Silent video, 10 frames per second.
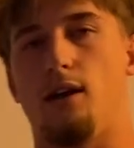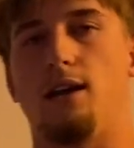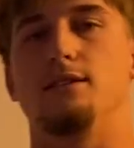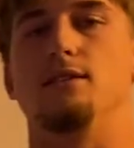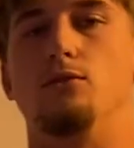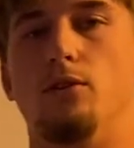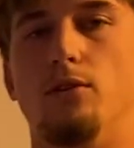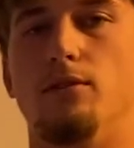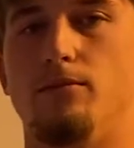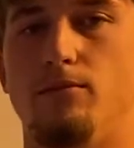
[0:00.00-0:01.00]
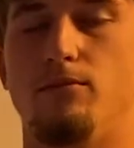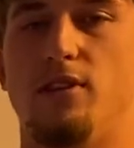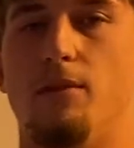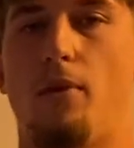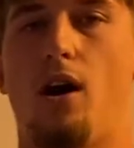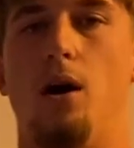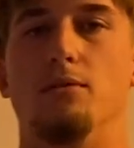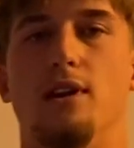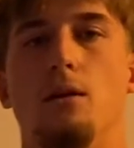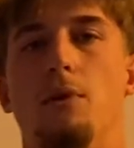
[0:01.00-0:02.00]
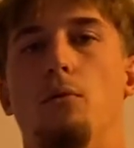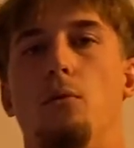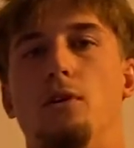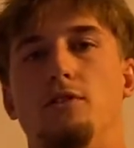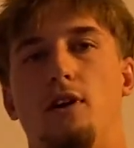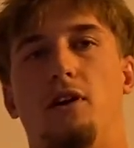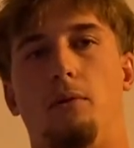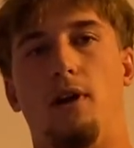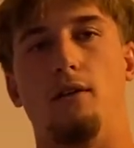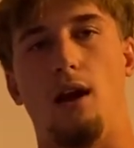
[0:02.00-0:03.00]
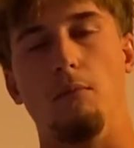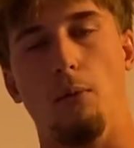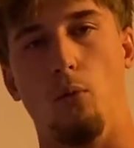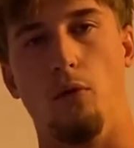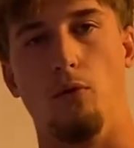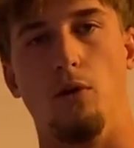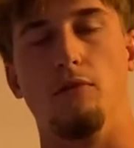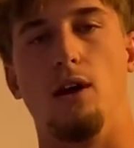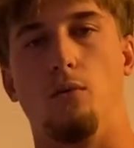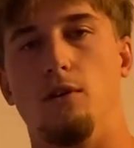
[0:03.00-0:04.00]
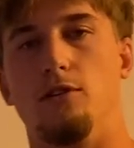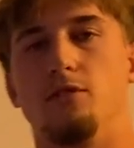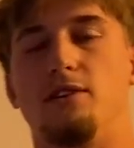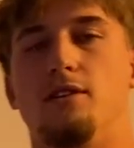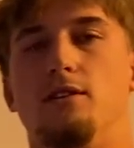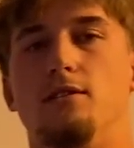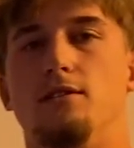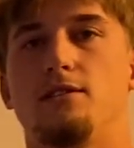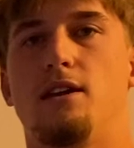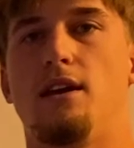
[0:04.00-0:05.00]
I see, we're at the Bahamas, I remember what you're talking about, and I remember what road that was because